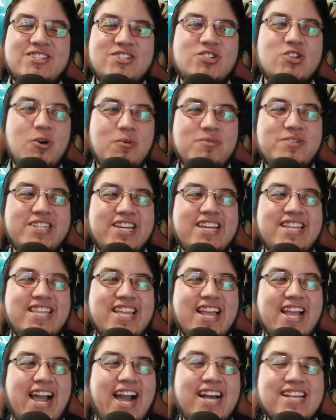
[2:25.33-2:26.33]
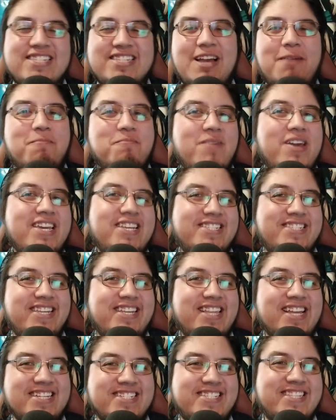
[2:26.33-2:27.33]
something as
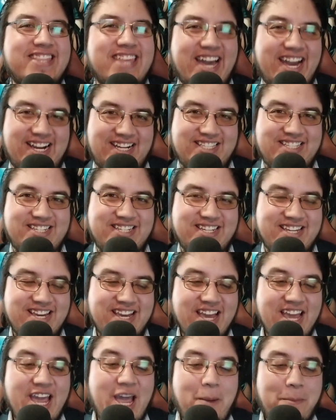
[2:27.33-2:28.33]
amazing as that.